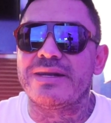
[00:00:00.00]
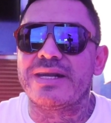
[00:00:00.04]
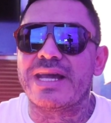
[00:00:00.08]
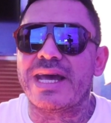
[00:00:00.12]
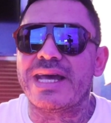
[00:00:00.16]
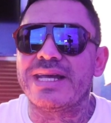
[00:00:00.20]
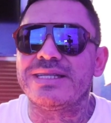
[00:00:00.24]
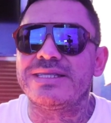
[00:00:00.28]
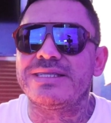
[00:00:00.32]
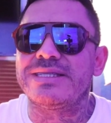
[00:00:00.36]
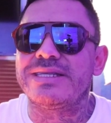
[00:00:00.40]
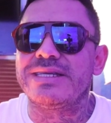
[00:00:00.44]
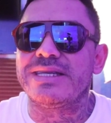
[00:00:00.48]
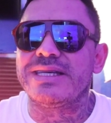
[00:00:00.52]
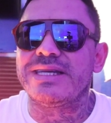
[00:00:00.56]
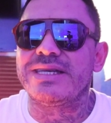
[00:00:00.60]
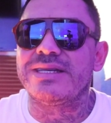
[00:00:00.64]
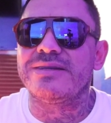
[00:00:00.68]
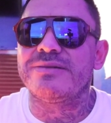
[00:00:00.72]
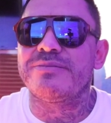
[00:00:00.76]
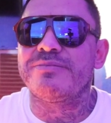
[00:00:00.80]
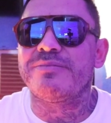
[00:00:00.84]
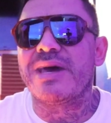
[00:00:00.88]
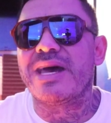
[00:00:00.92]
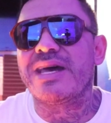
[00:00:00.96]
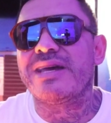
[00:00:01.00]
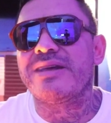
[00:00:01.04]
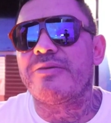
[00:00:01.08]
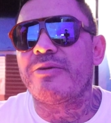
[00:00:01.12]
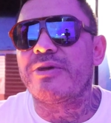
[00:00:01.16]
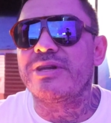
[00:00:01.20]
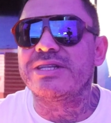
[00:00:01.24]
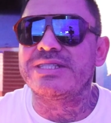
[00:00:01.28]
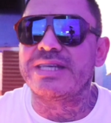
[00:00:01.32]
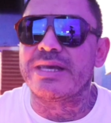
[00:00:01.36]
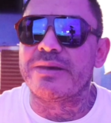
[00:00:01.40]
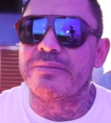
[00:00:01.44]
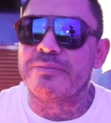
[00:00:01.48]

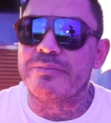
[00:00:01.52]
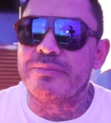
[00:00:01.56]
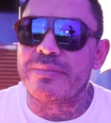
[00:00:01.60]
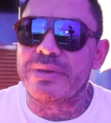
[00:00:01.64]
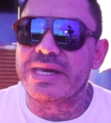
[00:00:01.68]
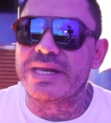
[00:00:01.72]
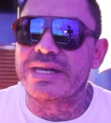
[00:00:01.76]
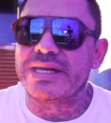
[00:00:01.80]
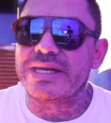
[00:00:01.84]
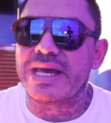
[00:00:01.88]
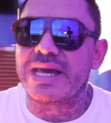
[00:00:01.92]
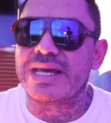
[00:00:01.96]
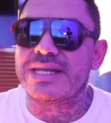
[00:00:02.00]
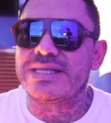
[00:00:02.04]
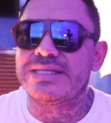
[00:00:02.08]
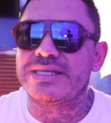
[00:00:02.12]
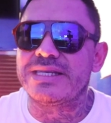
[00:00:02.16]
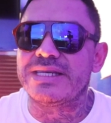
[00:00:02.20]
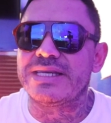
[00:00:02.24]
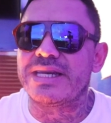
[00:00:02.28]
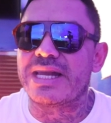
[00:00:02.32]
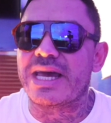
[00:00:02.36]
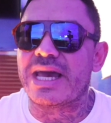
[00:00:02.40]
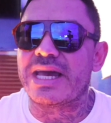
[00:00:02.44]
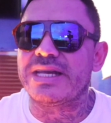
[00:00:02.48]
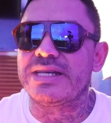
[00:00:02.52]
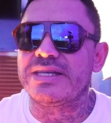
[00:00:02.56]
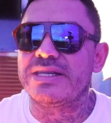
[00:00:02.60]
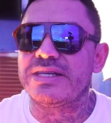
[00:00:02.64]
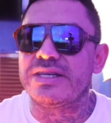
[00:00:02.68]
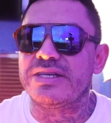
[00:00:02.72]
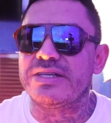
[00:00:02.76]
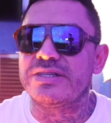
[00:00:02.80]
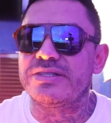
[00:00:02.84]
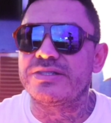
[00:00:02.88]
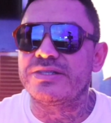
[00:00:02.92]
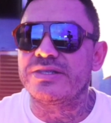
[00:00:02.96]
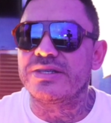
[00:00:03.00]

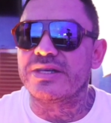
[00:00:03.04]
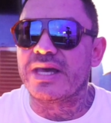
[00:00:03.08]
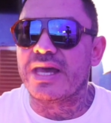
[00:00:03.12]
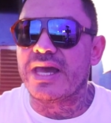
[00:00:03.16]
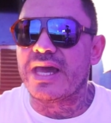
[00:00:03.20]
1990s,